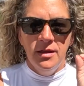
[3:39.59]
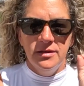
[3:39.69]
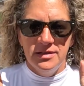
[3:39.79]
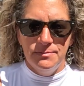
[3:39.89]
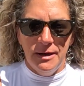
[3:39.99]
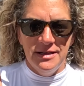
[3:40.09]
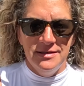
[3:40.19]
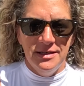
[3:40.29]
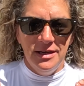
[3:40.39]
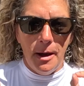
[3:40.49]
The
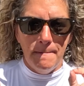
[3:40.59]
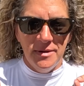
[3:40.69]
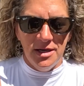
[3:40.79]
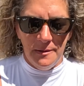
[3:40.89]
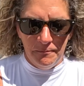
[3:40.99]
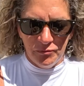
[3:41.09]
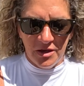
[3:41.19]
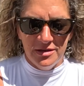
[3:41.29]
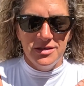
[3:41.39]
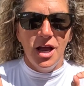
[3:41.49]
spicy meat
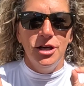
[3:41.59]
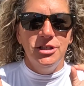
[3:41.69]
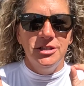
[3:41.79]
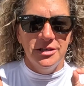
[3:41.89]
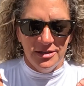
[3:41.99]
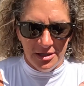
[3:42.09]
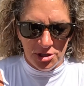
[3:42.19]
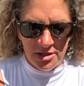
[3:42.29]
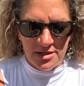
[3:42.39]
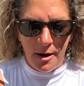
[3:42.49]
is
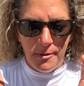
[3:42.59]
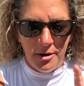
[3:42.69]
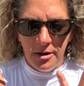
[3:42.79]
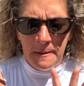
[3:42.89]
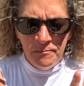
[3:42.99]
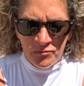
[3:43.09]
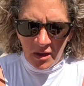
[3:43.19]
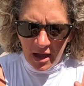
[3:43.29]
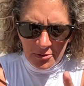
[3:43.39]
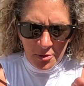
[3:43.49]
delicious. I
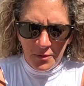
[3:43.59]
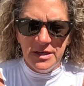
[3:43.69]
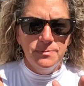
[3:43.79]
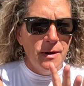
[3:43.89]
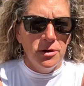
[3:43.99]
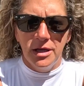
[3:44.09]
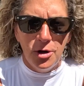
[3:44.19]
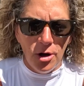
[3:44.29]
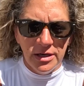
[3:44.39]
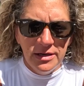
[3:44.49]
don't know if I barely
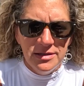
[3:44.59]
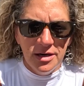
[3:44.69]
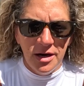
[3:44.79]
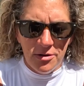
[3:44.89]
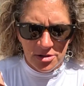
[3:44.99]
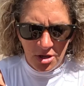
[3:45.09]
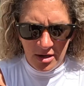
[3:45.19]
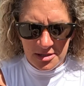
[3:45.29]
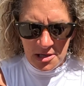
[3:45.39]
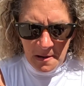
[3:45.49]
got any donair
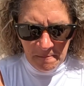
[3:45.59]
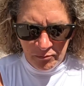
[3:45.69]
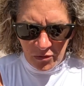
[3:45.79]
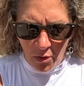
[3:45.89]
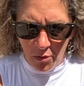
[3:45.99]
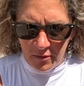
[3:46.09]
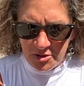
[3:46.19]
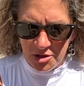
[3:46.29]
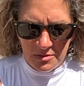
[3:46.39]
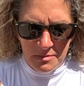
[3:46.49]
sauce, or if
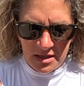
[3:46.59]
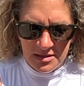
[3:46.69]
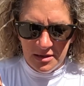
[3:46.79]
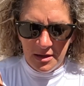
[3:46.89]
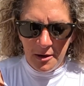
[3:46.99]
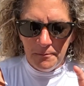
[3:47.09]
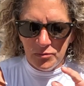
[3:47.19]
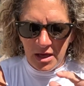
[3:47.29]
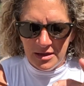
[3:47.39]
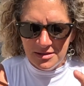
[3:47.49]
it's just mixed in there,
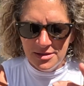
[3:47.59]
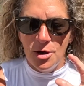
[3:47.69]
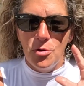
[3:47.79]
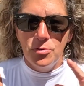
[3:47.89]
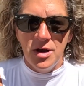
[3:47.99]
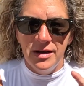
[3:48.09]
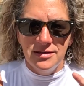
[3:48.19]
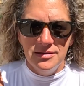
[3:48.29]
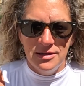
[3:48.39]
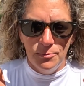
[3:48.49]
and it's so nice
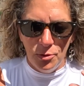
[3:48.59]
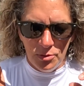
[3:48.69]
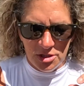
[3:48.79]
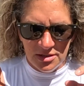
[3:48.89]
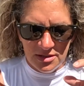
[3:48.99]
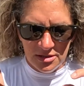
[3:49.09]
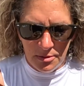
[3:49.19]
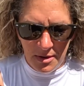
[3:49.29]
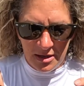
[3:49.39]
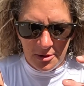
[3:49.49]
and simple with just the
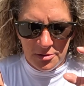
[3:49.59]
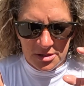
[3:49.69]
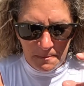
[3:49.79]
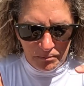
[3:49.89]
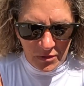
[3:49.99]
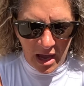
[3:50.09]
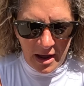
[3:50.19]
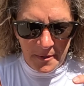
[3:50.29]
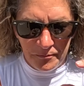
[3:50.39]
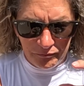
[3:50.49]
tomatoes
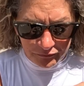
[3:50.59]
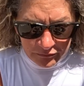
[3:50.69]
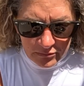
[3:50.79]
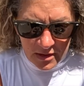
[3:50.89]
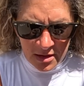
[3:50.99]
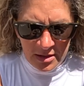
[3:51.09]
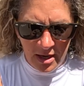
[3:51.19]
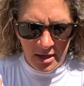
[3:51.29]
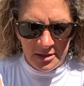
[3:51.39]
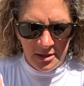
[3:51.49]
and the
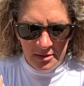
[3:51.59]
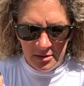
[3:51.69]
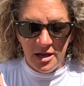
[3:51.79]
onion.